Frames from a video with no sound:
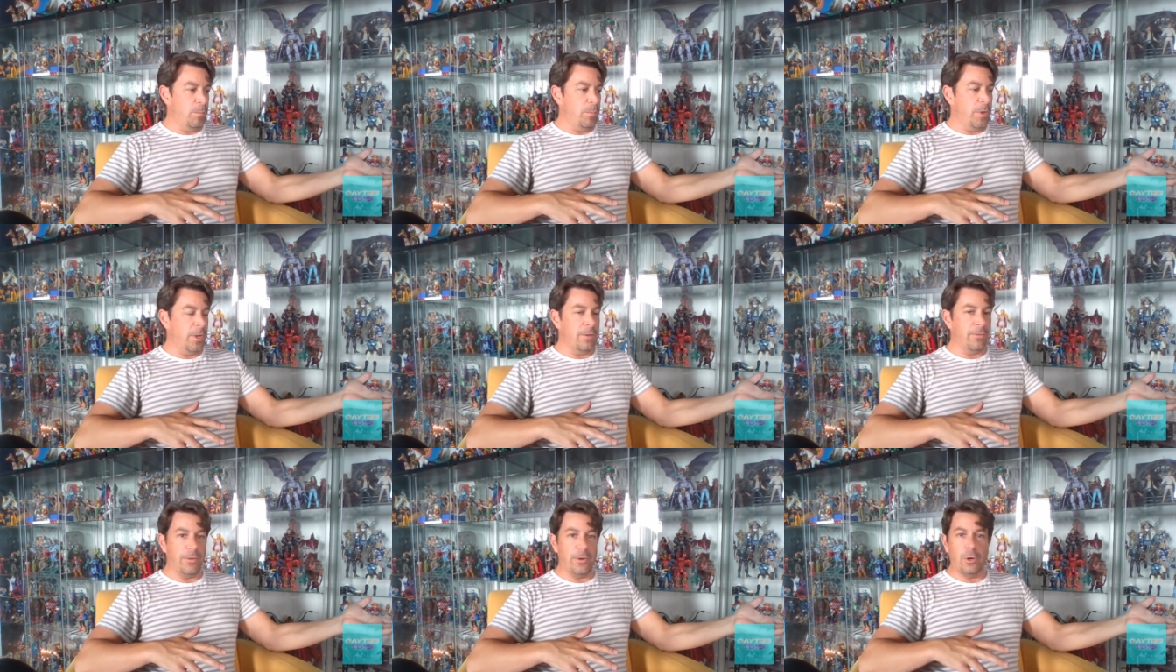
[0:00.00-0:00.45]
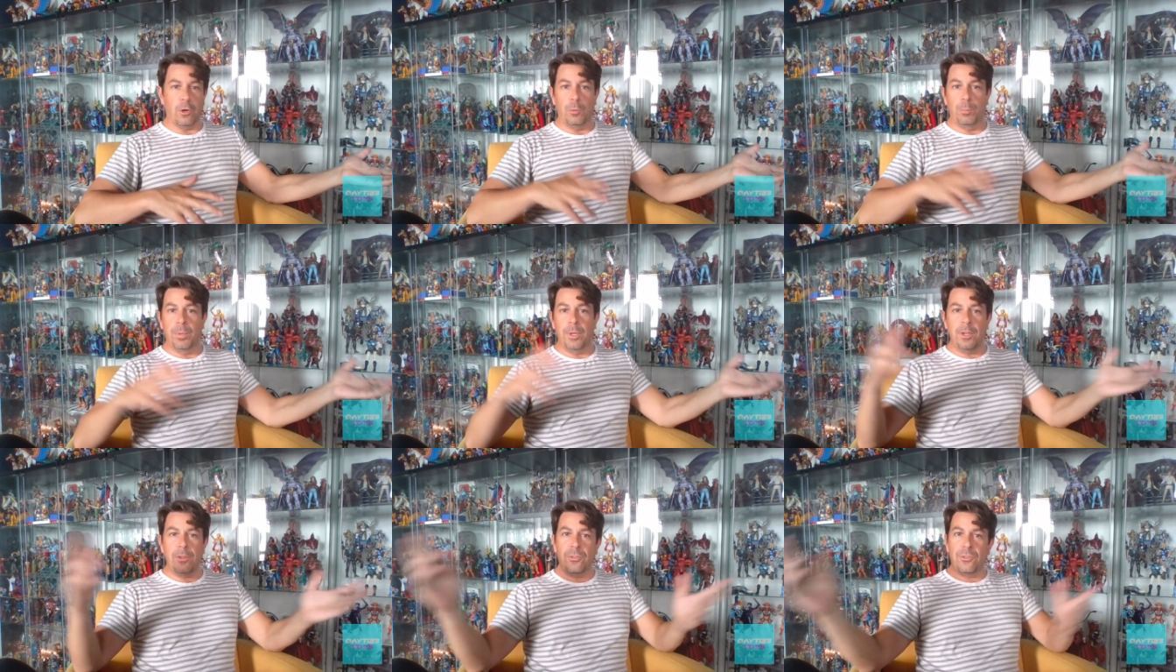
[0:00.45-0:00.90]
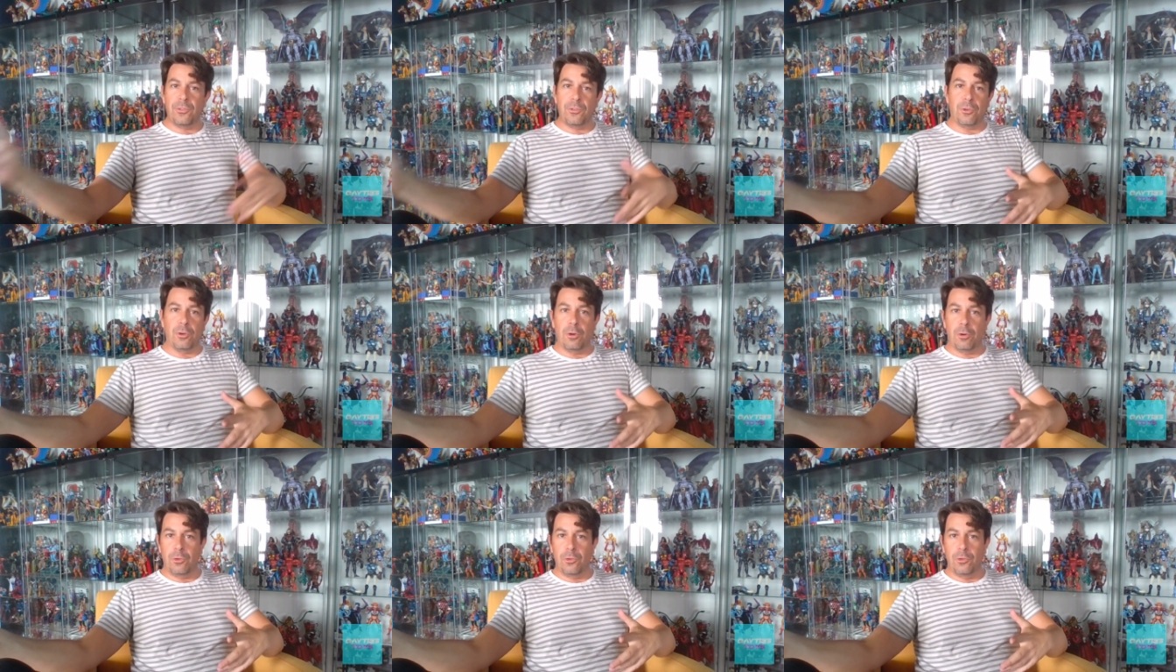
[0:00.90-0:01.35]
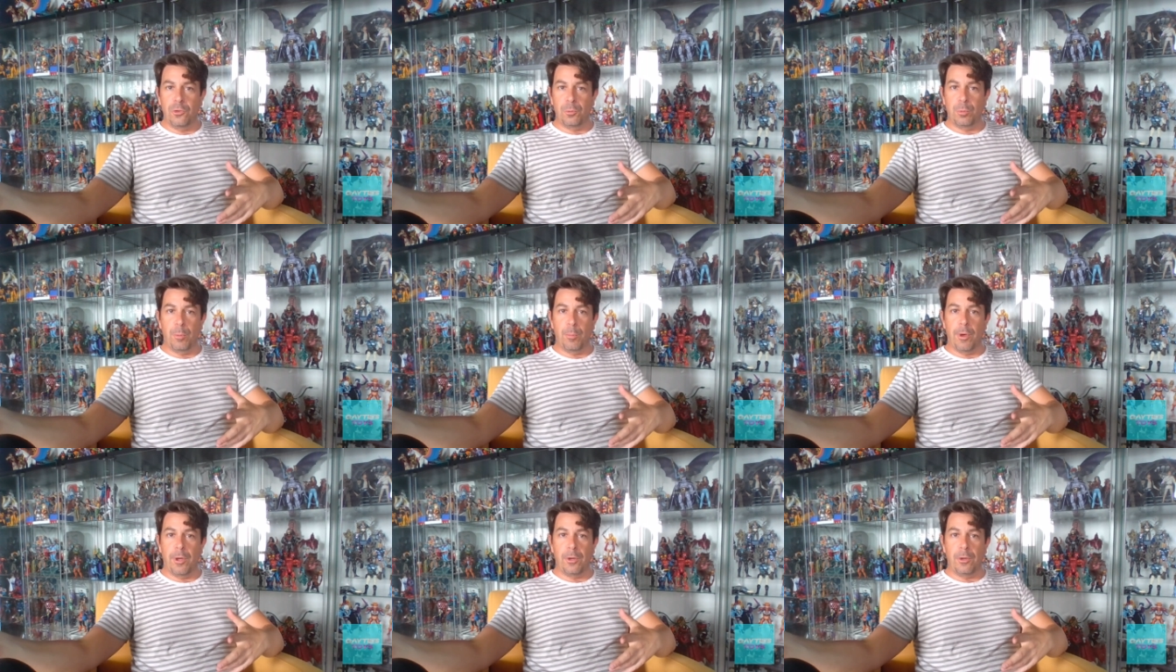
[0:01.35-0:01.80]
big feral beasts or
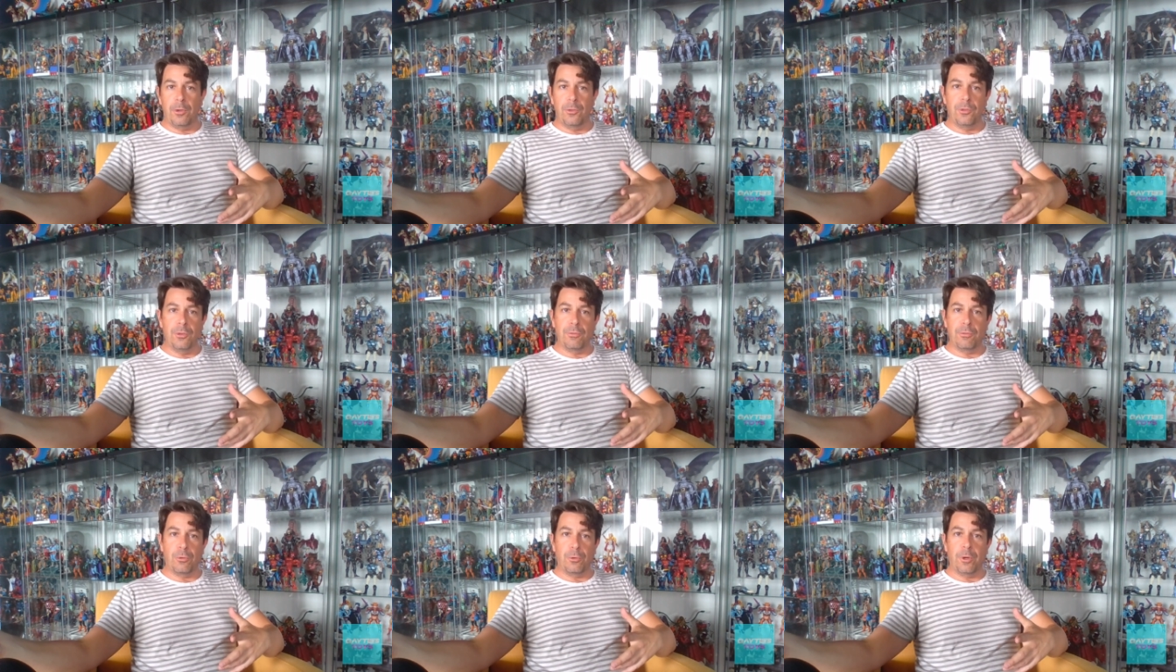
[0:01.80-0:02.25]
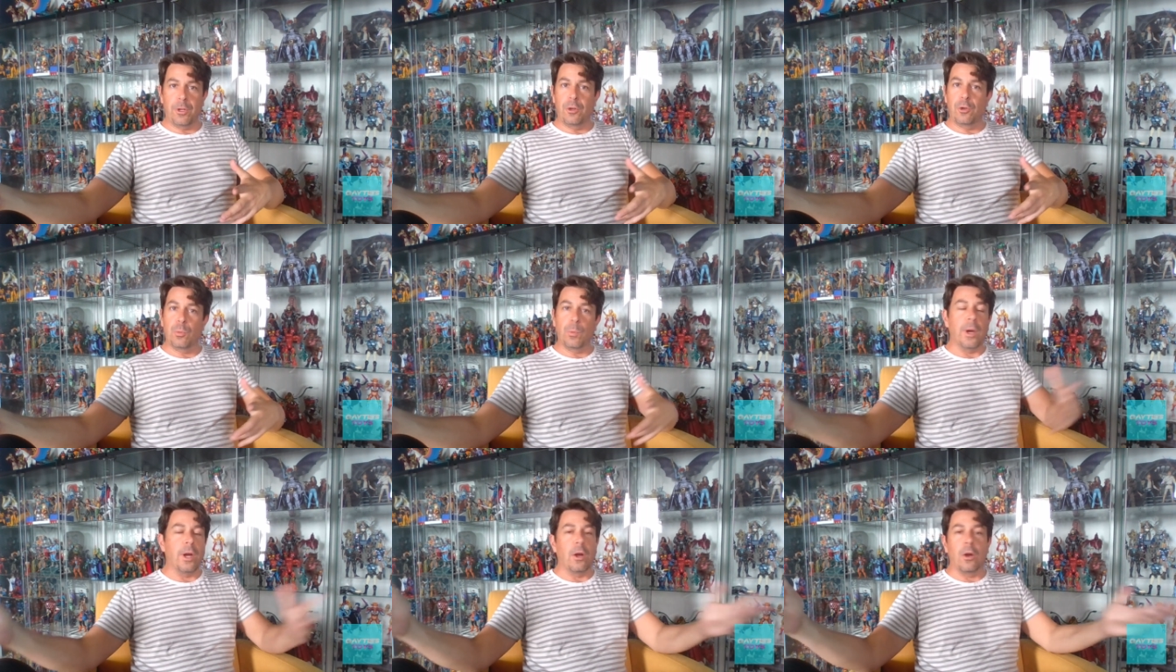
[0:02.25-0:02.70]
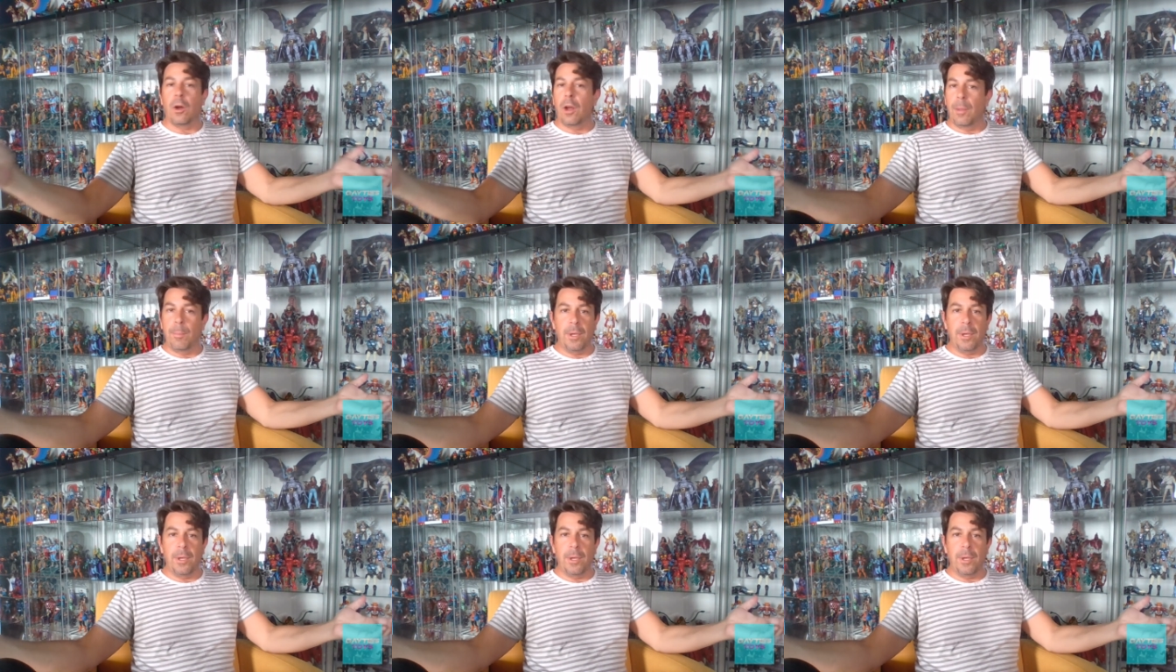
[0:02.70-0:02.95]
supermodels in furry underwear.